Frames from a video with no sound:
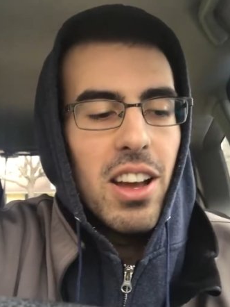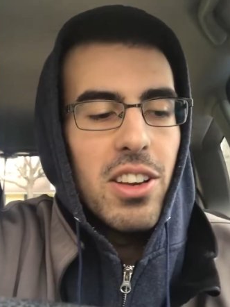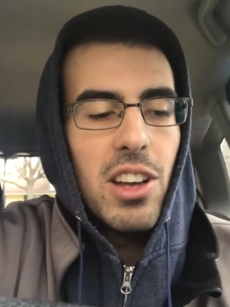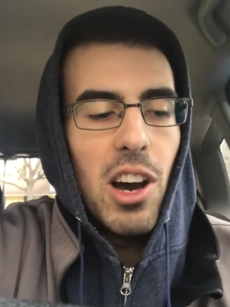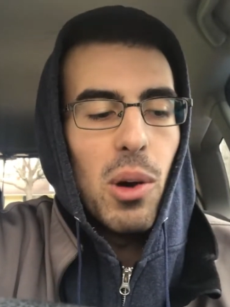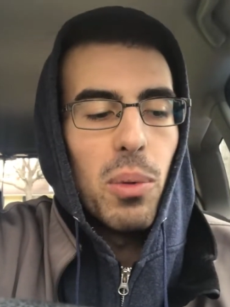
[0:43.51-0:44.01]

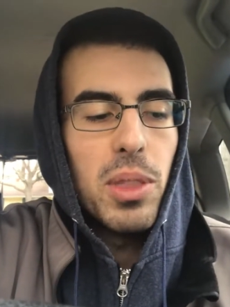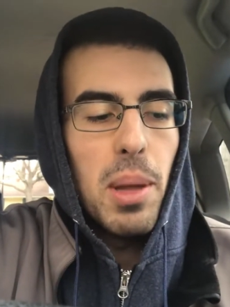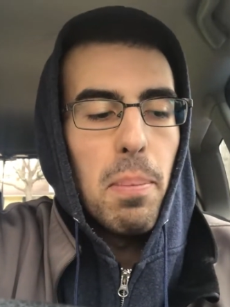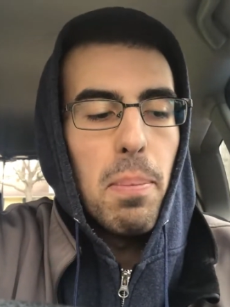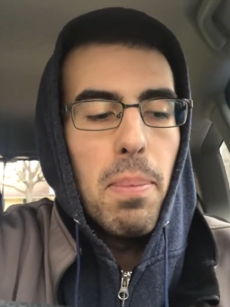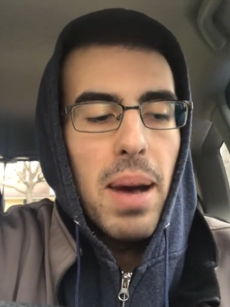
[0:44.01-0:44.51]
No, the
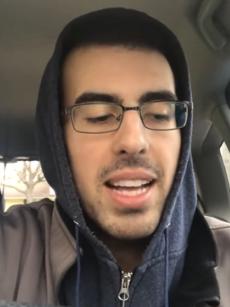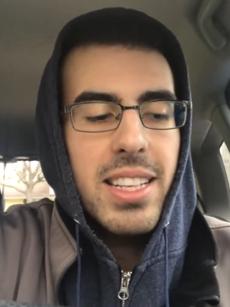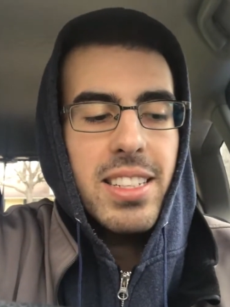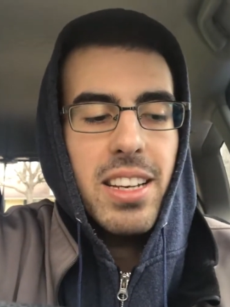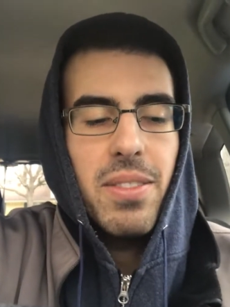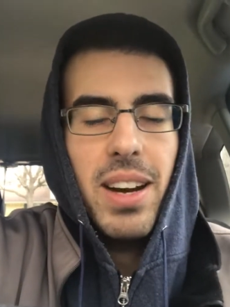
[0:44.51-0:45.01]

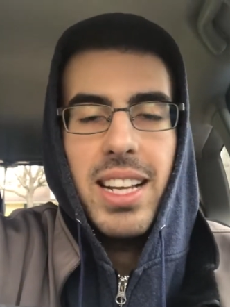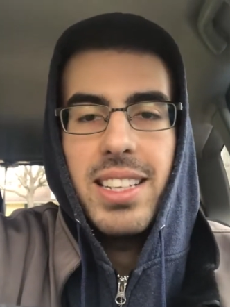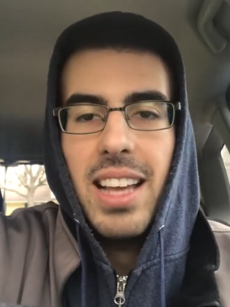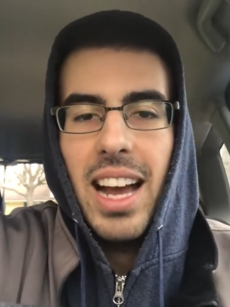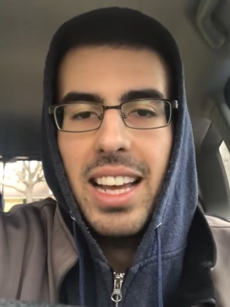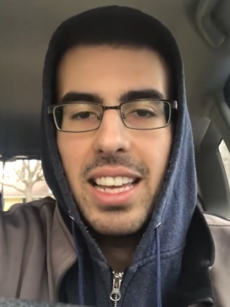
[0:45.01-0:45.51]
best
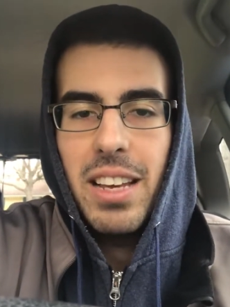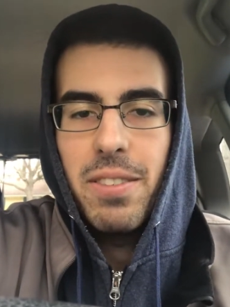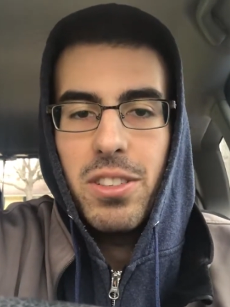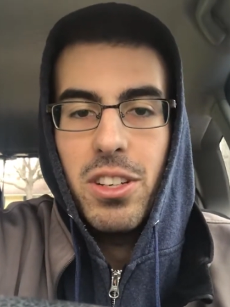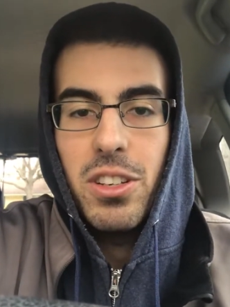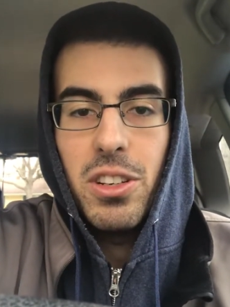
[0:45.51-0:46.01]
advice I
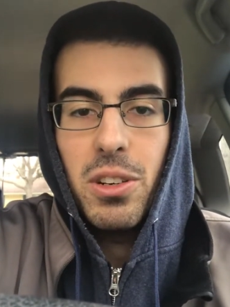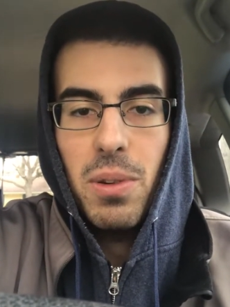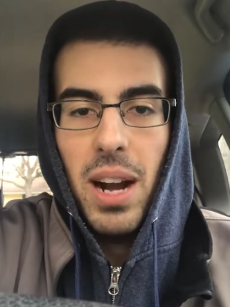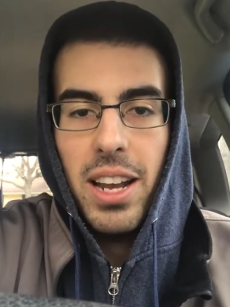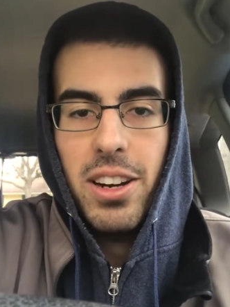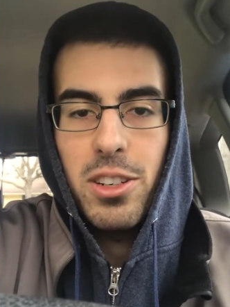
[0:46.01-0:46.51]
give to new
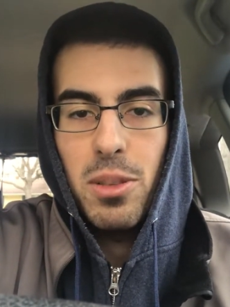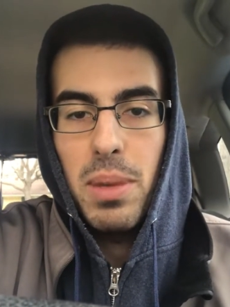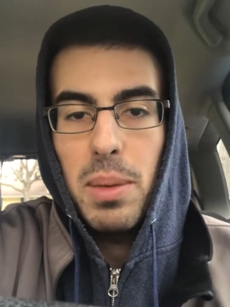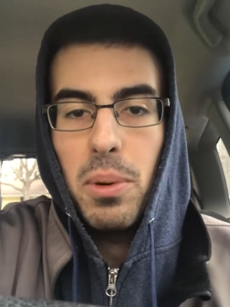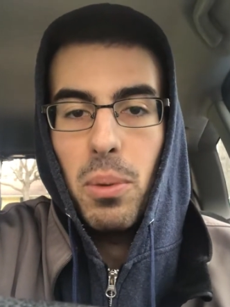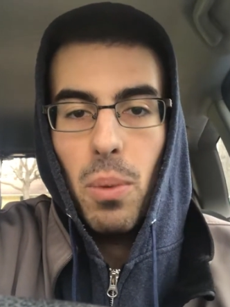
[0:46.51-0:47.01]
writers or
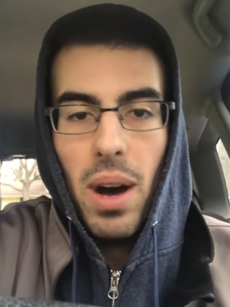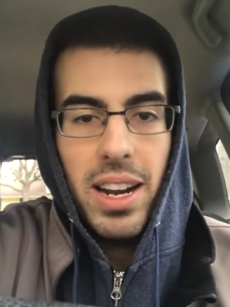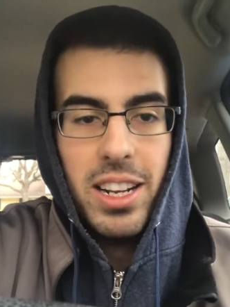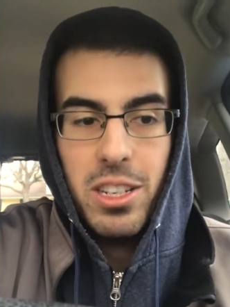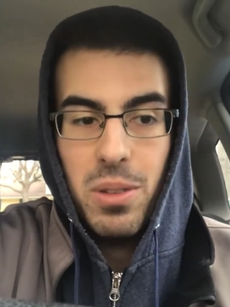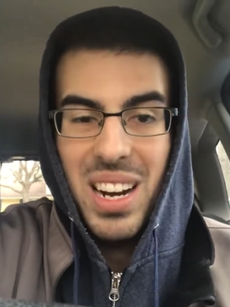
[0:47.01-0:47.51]
people
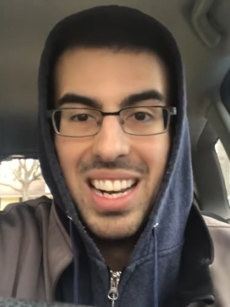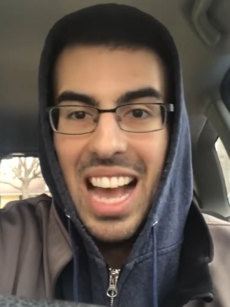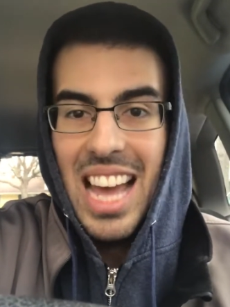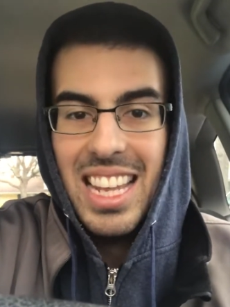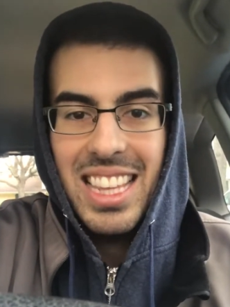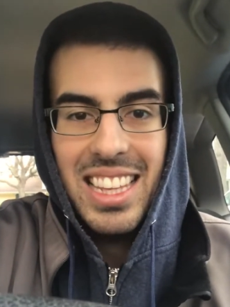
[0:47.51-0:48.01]
wanting to write
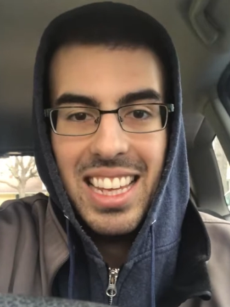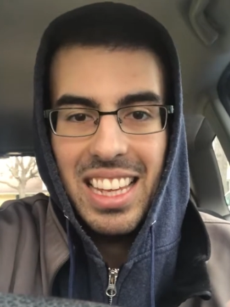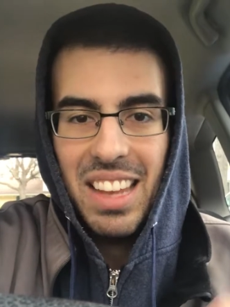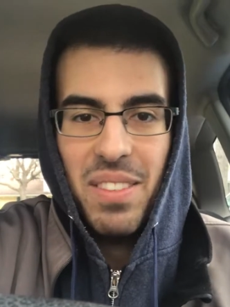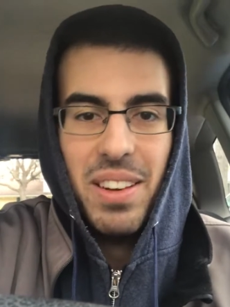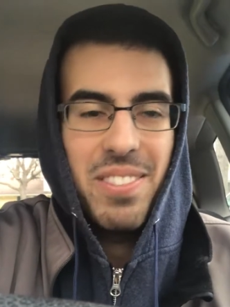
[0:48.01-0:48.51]
anything,
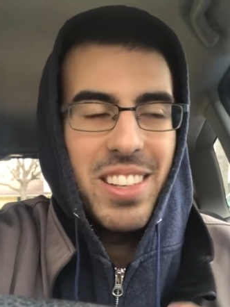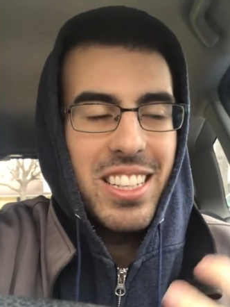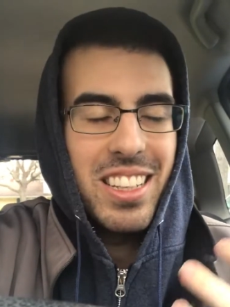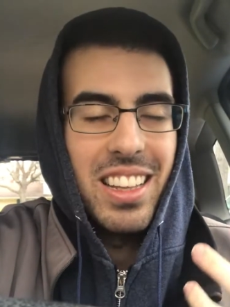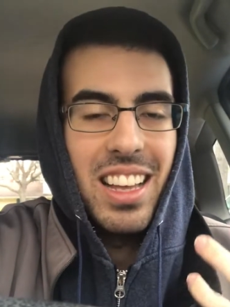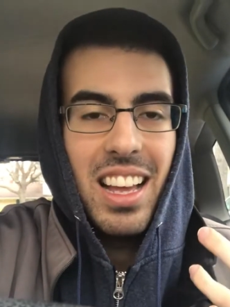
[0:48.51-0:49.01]
even if it's
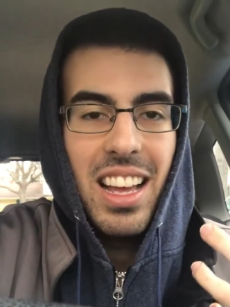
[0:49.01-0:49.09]
a